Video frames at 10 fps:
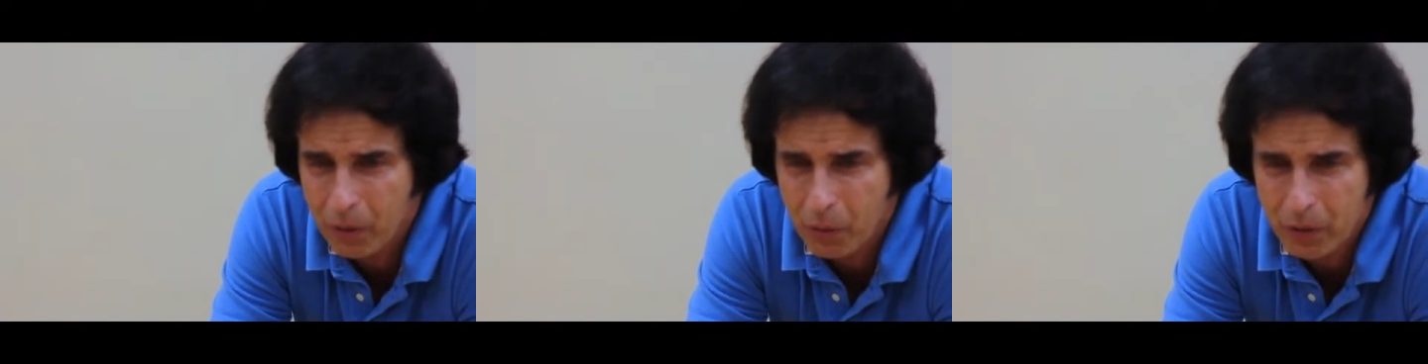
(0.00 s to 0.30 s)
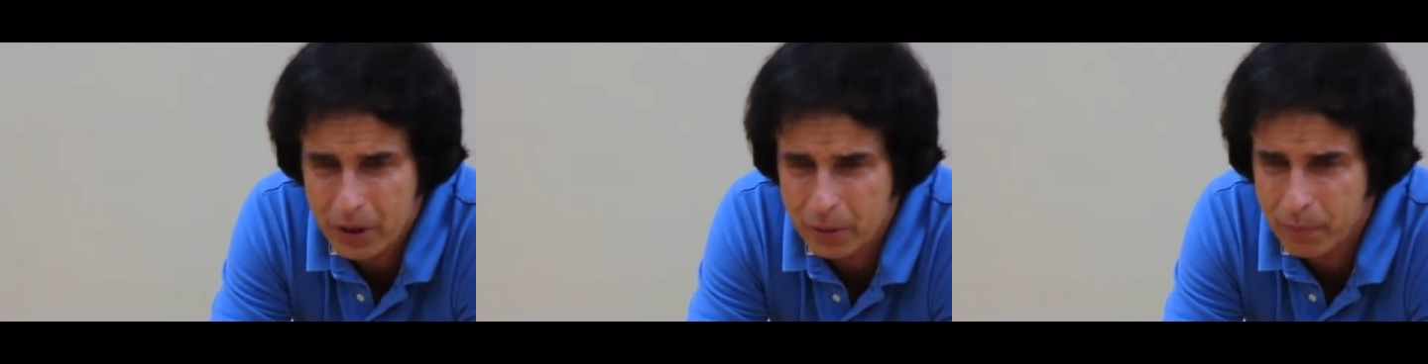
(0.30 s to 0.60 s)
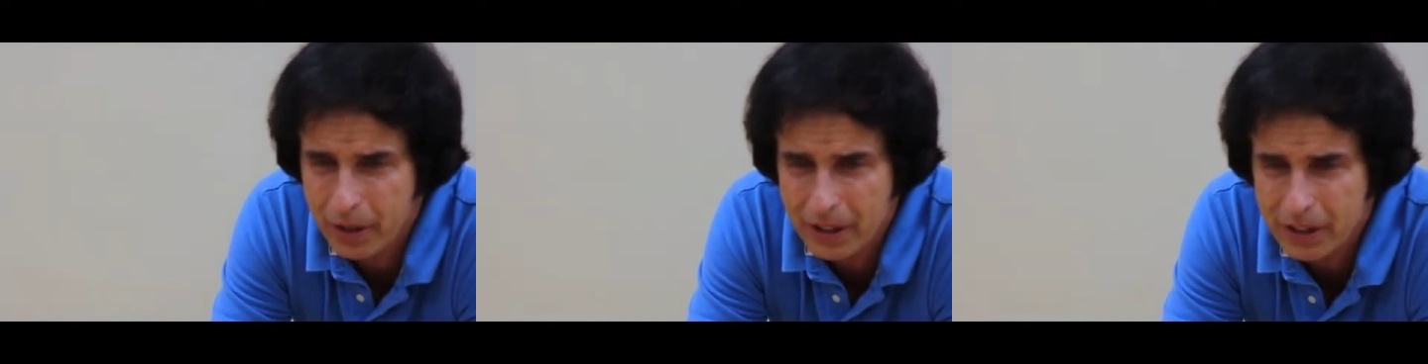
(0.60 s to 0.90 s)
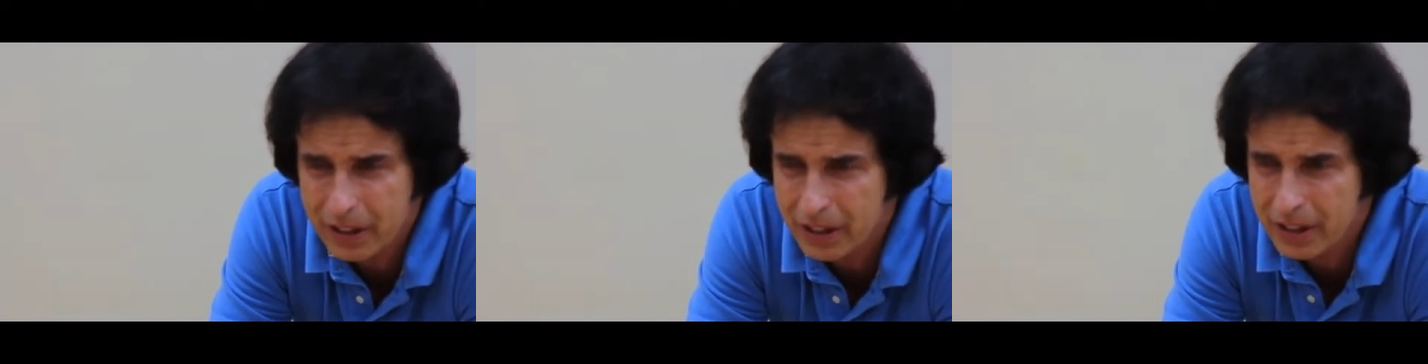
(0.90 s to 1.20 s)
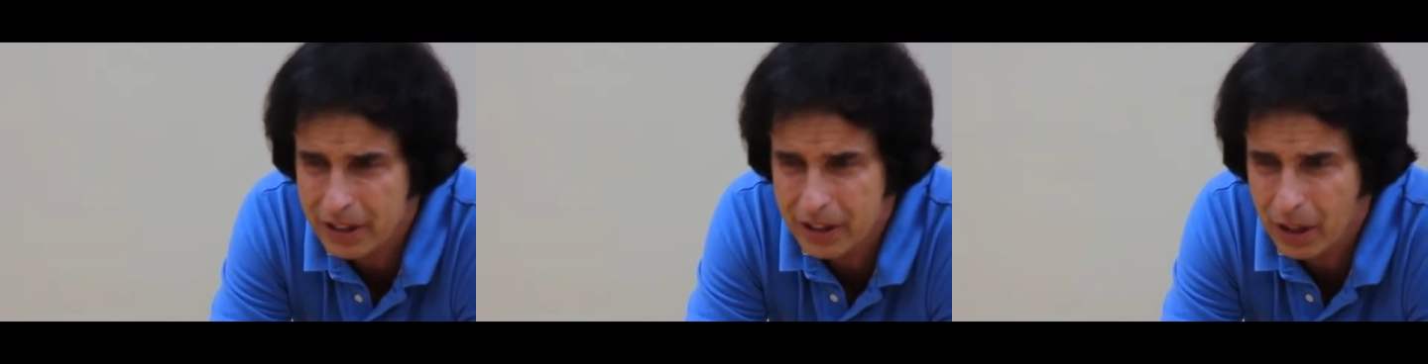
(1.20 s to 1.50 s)
will experience
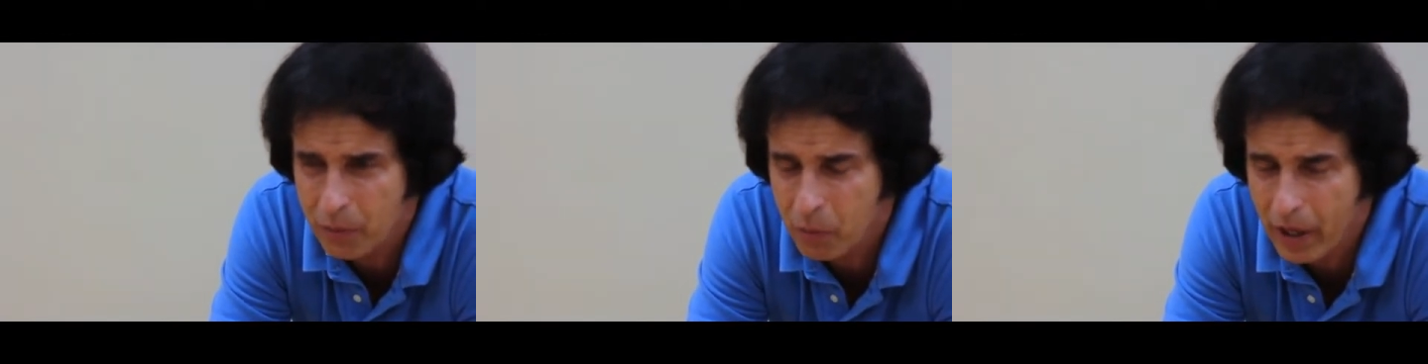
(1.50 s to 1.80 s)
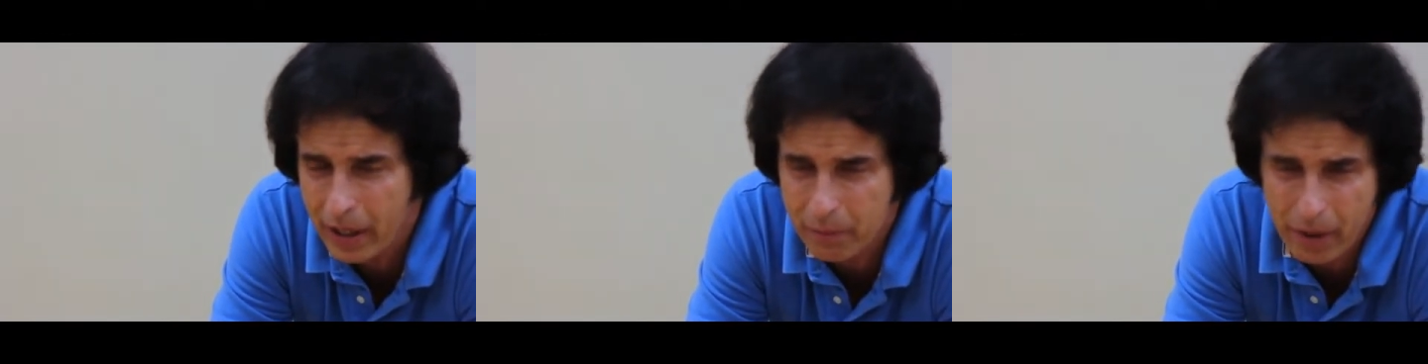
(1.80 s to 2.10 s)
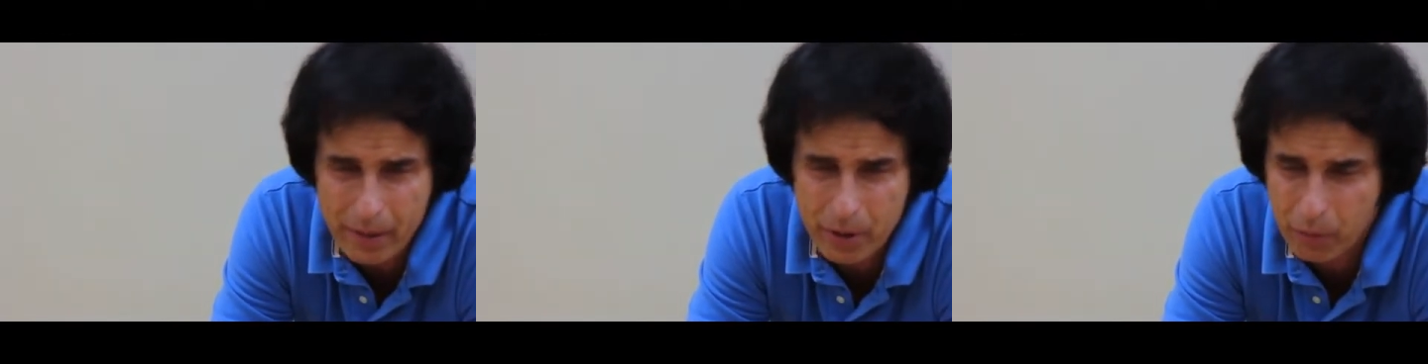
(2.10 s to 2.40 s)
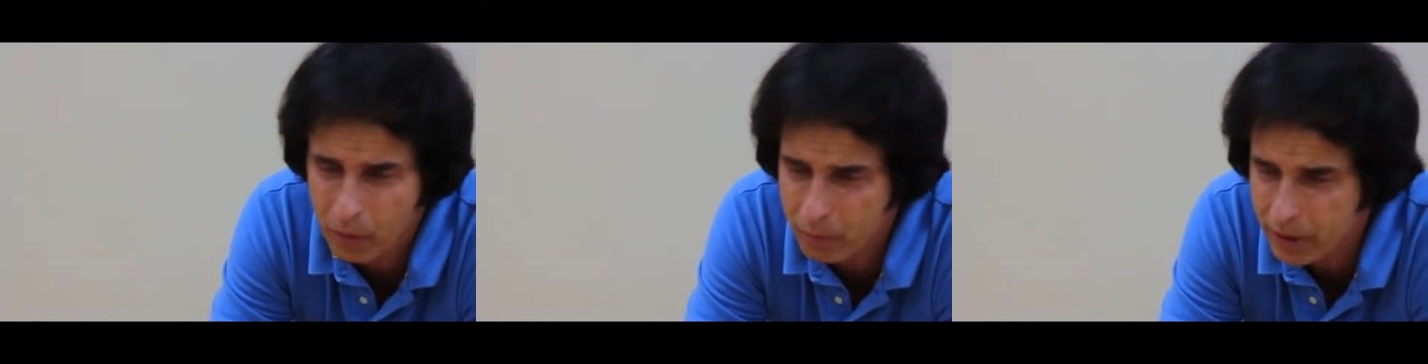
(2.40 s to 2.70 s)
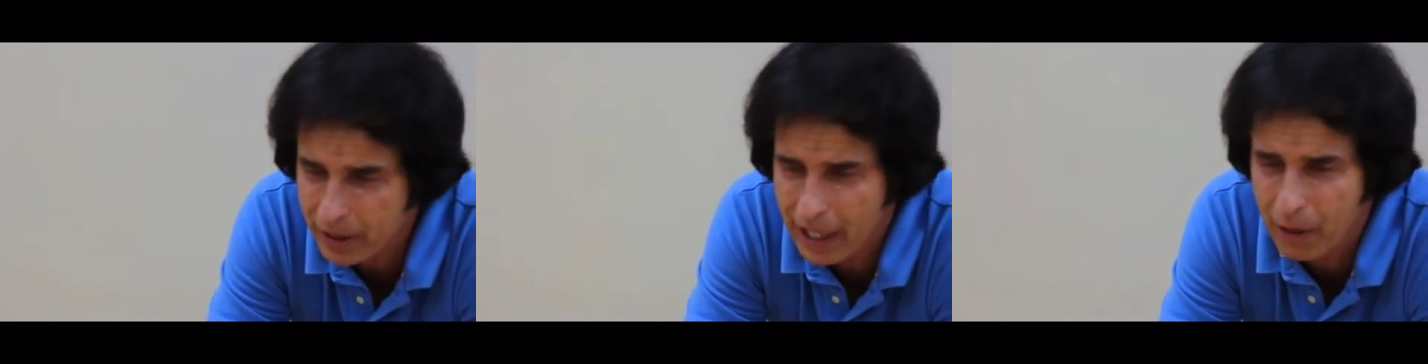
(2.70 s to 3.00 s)
this in some way. Maybe it won't
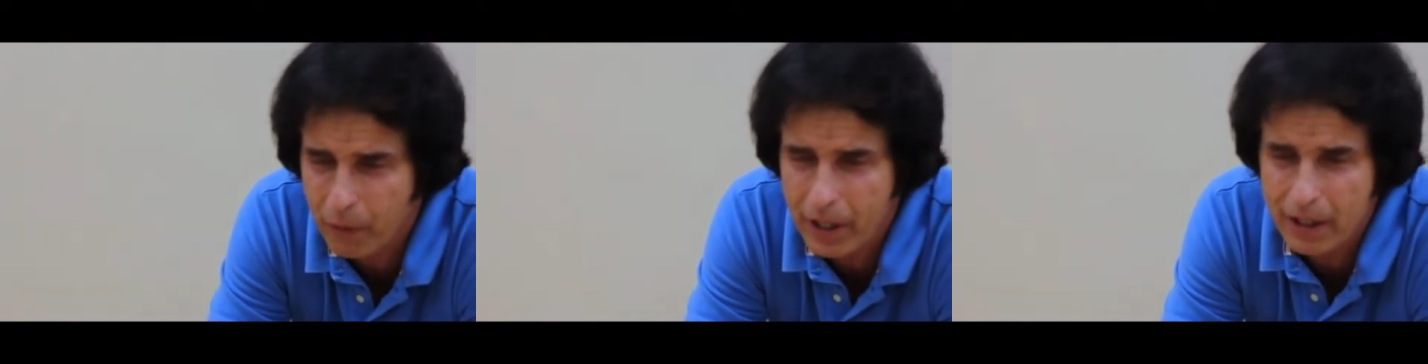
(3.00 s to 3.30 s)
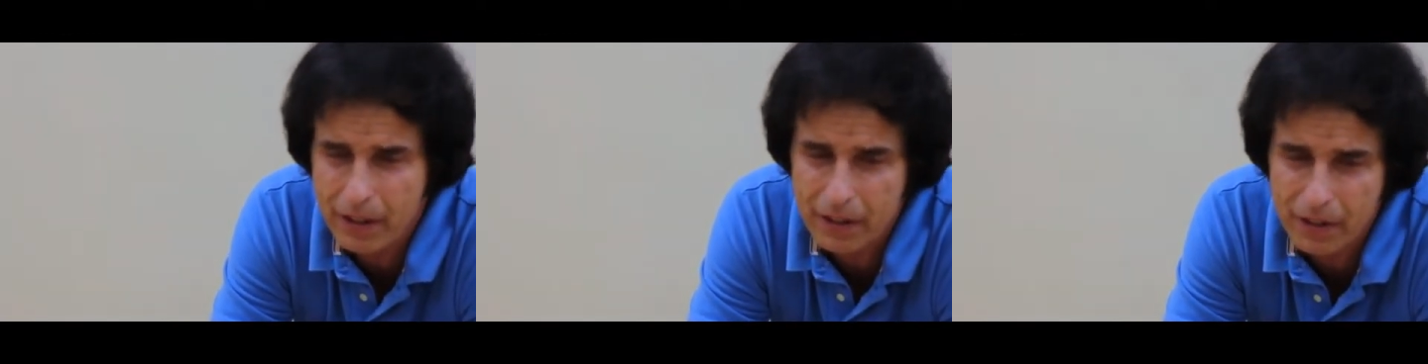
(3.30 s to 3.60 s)
be that way,